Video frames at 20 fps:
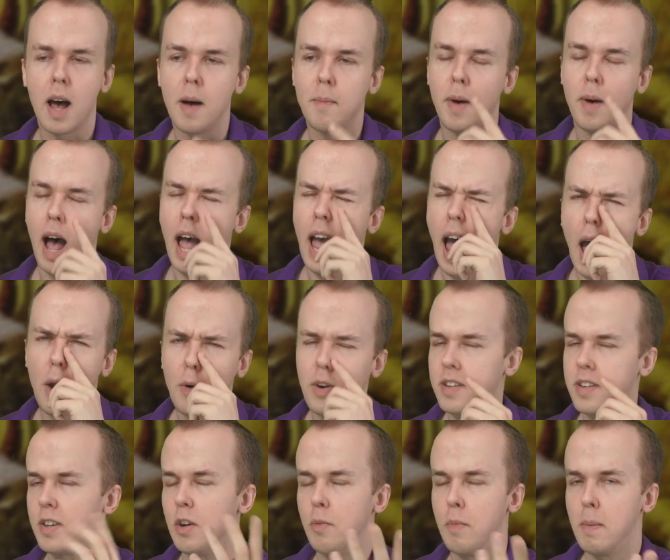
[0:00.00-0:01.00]
I
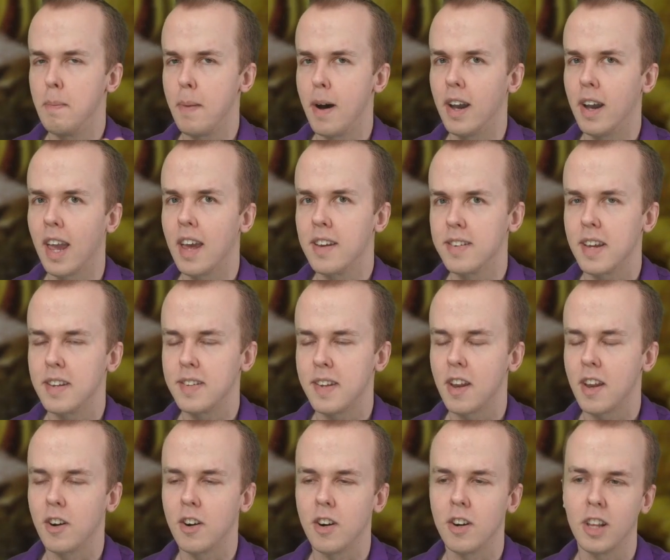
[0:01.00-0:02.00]
would assume a bug, as I
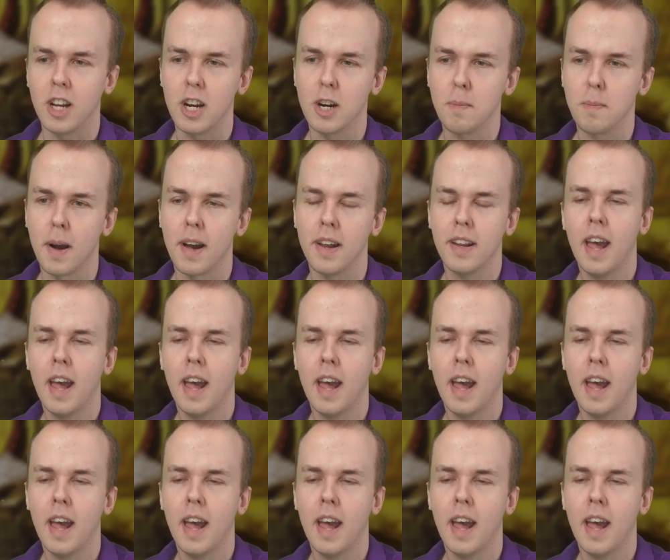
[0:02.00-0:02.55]
said earlier,